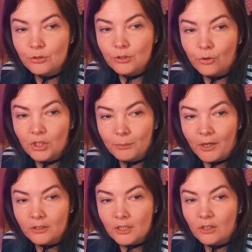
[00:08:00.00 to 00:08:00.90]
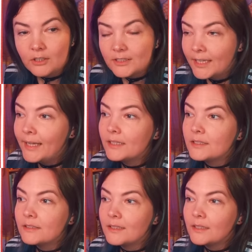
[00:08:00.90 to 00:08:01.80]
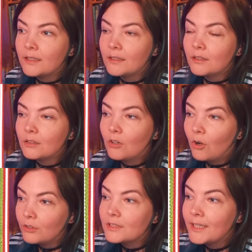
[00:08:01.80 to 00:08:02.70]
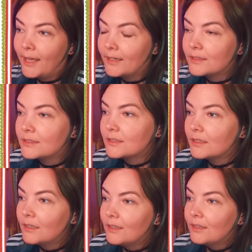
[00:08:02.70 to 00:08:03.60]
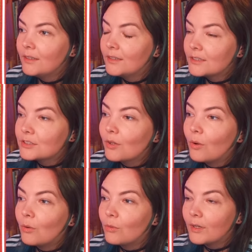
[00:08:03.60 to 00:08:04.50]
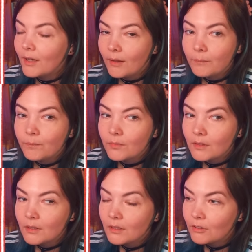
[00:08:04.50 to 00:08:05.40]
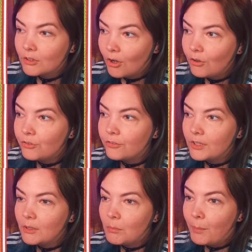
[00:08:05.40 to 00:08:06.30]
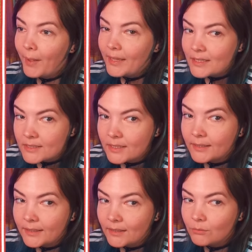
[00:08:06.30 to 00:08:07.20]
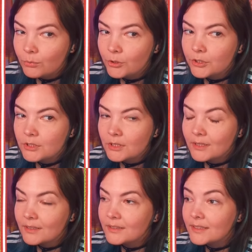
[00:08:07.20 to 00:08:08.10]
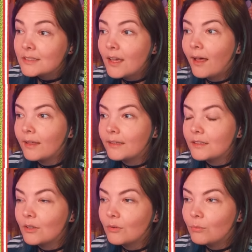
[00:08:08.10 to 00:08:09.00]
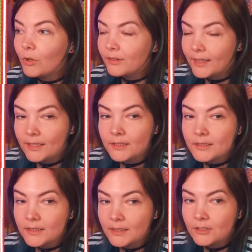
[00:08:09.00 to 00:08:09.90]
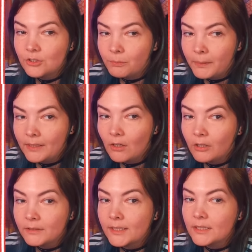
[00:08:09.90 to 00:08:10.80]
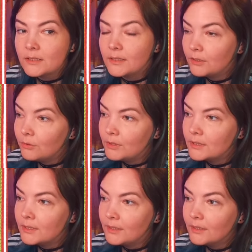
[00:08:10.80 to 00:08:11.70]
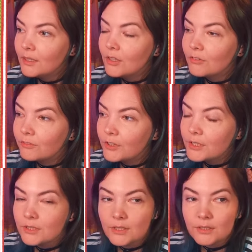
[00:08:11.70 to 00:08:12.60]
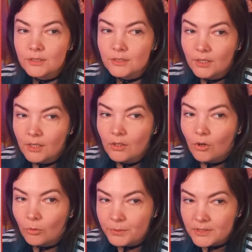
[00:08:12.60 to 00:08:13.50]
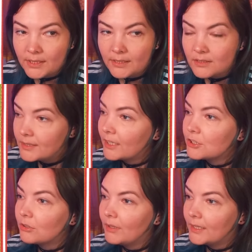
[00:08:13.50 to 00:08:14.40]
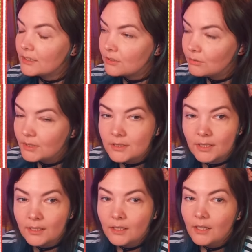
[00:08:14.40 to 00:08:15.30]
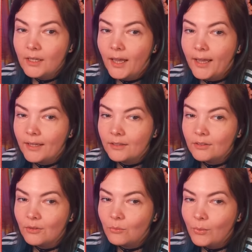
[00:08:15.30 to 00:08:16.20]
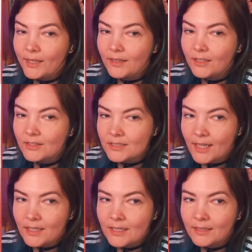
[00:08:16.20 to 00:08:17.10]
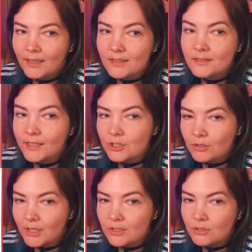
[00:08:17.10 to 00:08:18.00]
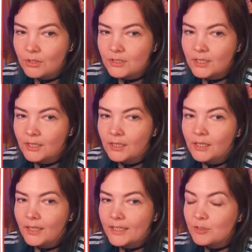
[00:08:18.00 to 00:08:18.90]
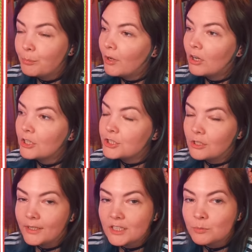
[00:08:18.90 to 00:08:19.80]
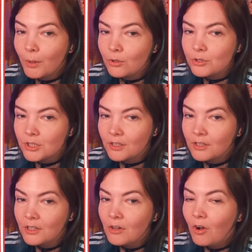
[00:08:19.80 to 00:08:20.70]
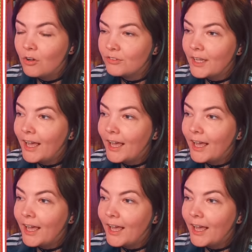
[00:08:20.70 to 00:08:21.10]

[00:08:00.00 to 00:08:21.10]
talk about artistic context. So Ko-fi basically would decide what they consider to be artistic nudity versus obscene sexualized nudity. And when they are saying that sexualized nudity is partial exposure of an